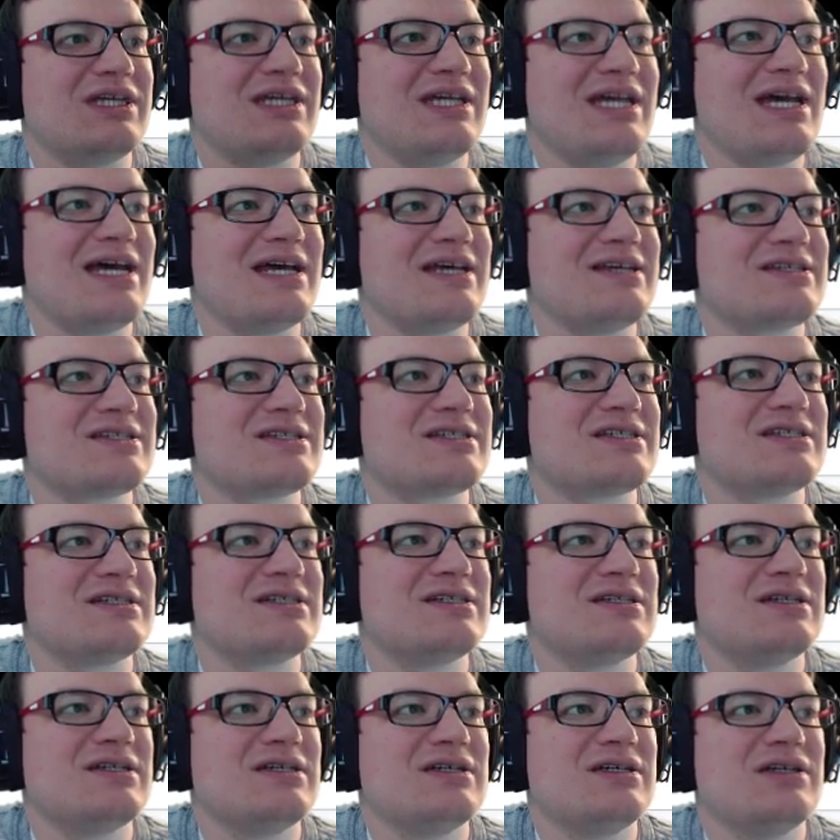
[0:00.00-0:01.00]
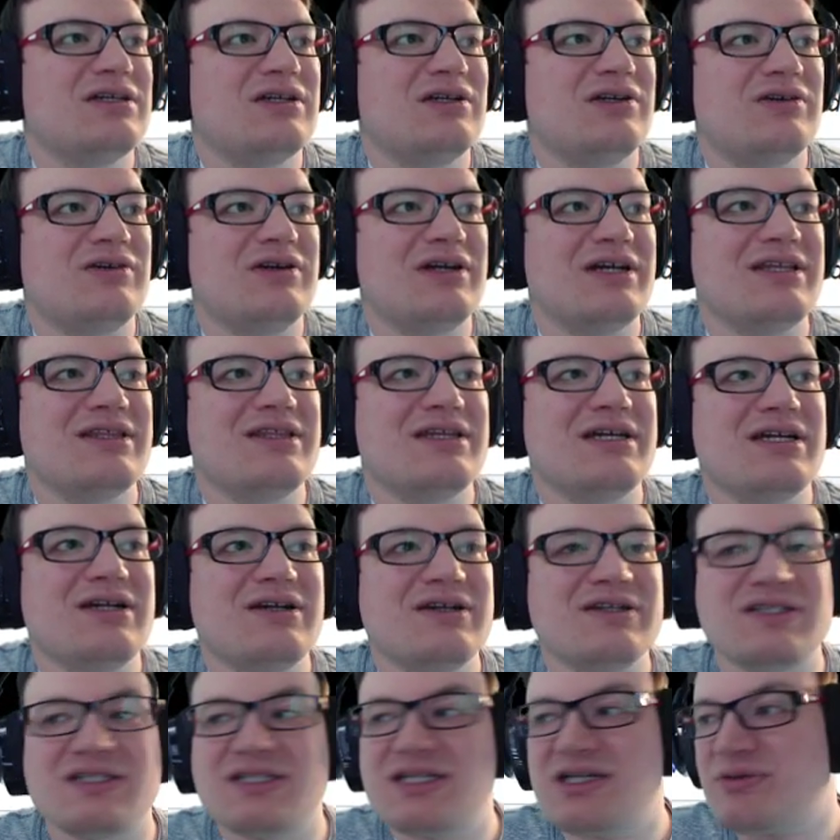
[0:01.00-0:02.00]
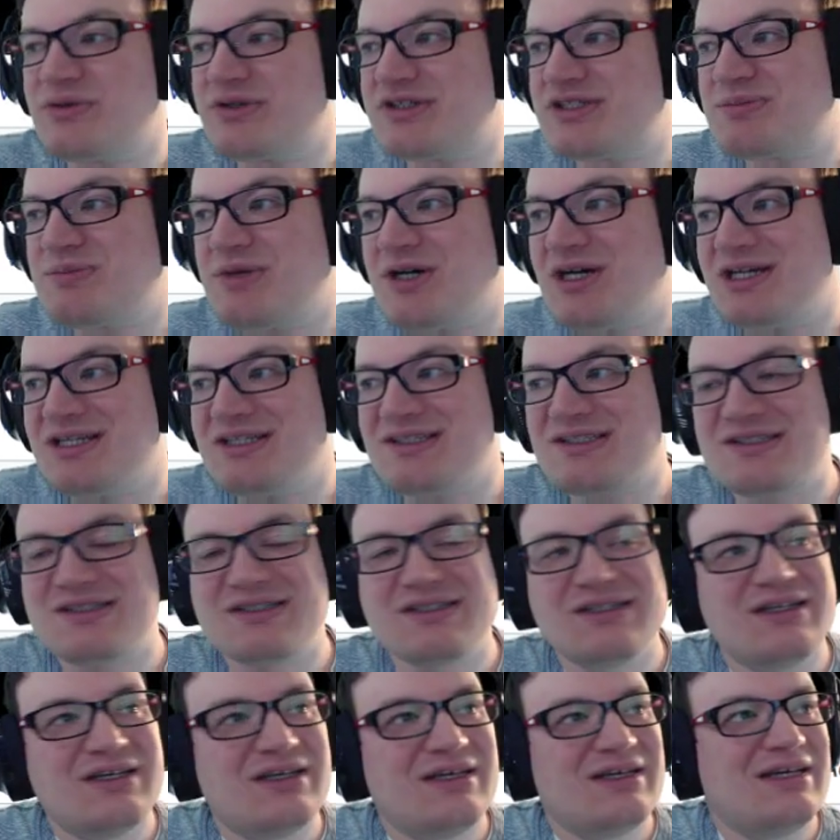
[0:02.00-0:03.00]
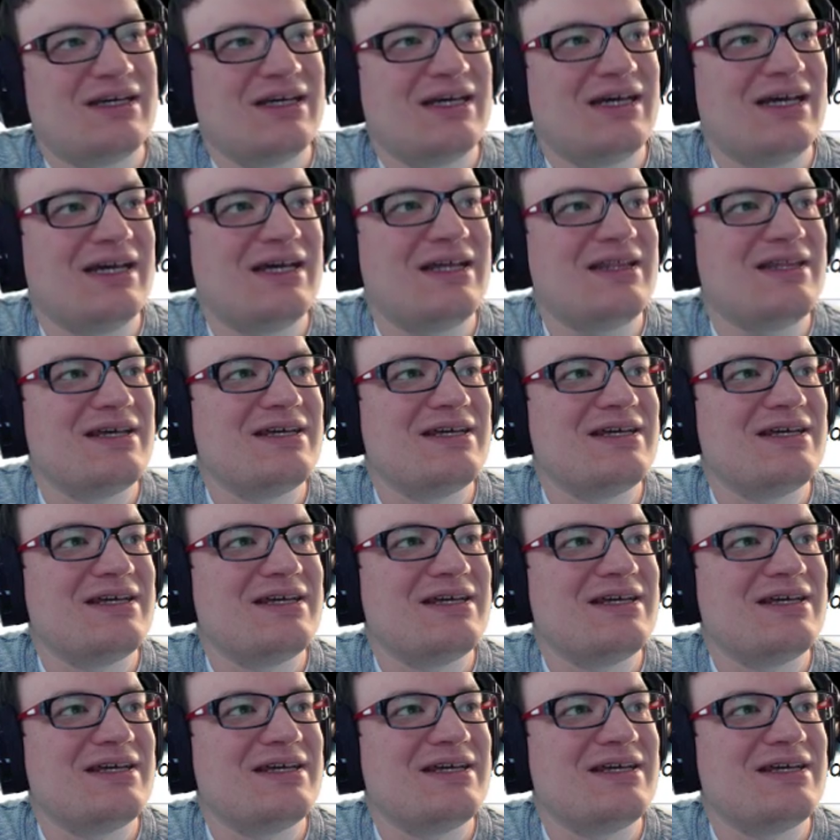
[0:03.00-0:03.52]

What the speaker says: yes right there as their response, and